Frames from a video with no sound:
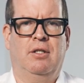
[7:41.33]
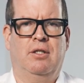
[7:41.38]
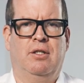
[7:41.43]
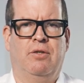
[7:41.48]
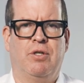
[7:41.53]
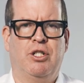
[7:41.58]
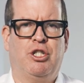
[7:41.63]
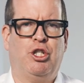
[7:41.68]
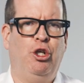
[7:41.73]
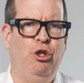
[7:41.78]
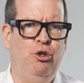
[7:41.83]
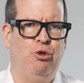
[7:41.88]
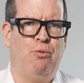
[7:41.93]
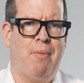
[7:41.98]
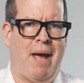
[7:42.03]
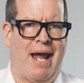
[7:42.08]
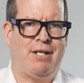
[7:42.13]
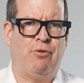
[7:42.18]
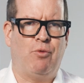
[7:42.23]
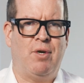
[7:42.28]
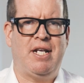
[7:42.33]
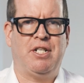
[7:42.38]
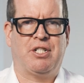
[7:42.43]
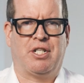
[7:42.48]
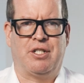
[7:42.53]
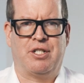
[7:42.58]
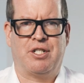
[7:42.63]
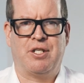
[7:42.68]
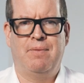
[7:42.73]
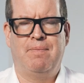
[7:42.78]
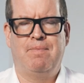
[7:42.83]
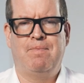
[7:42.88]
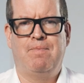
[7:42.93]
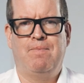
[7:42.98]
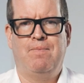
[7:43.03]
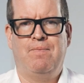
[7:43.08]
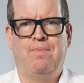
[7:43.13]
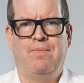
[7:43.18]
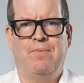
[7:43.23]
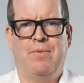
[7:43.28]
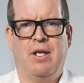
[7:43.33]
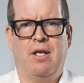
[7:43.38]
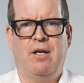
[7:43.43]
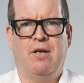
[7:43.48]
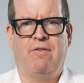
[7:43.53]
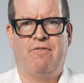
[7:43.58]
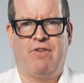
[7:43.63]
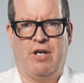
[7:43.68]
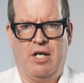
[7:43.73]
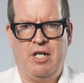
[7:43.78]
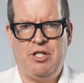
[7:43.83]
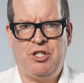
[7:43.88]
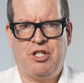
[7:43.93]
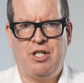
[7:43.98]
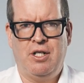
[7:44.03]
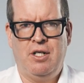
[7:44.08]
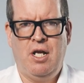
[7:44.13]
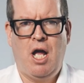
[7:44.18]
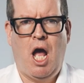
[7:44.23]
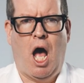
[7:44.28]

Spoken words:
There are 2 main reasons. First,